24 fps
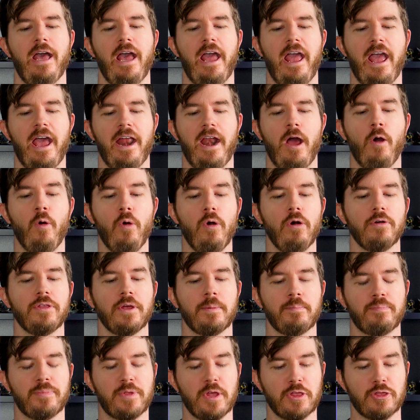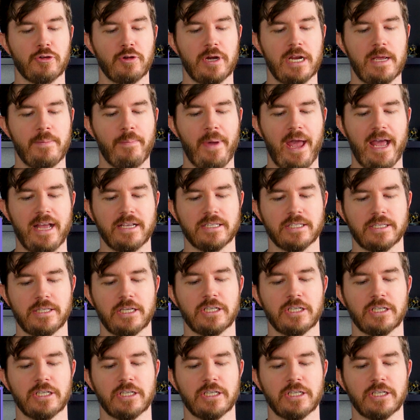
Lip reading: And the 3D base,